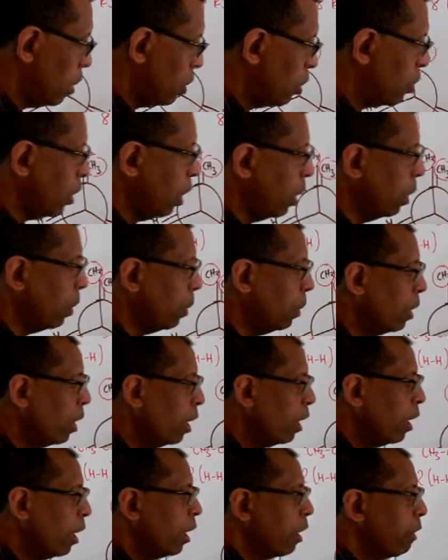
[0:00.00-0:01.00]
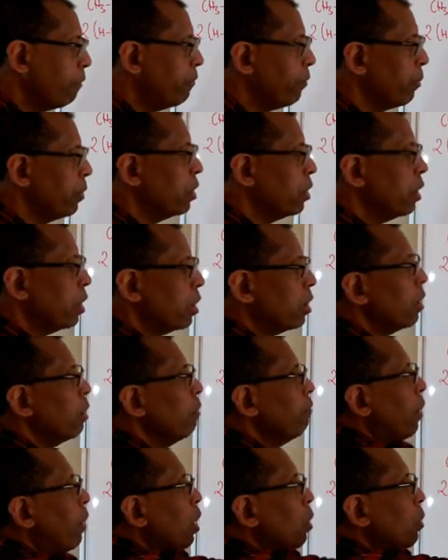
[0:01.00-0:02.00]
So if we just
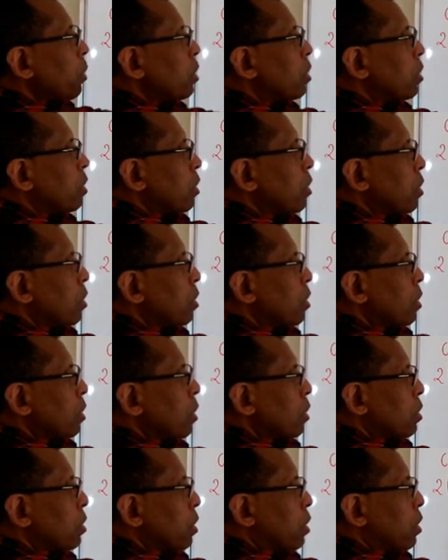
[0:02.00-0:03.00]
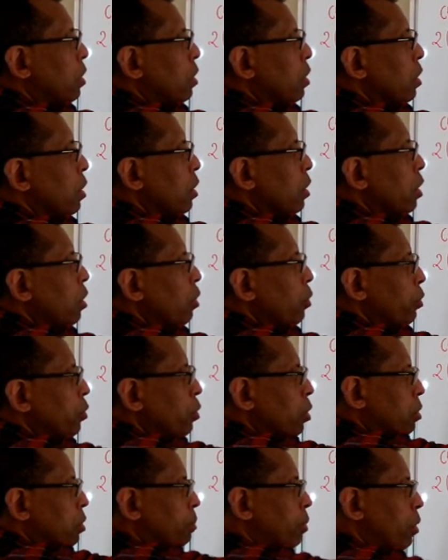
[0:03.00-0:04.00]
evaluate this 16
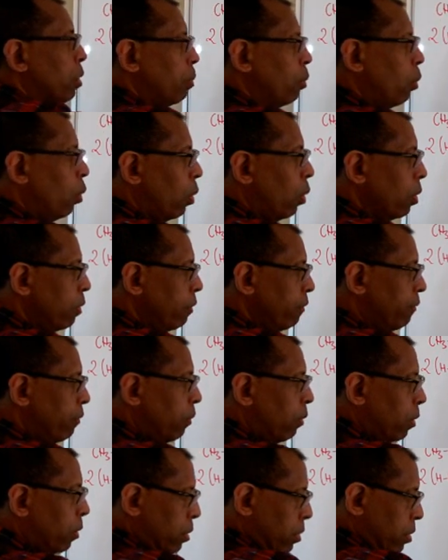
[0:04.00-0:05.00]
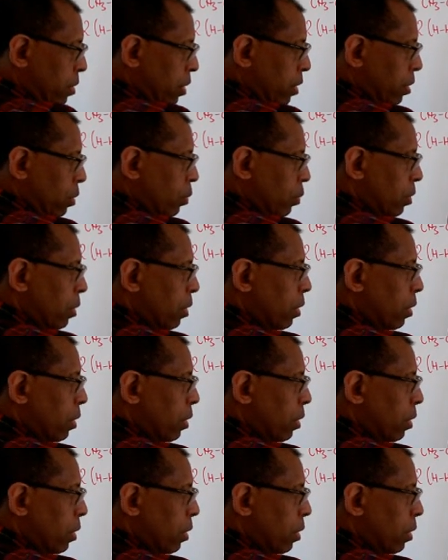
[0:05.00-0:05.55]
kilojoules per mole for this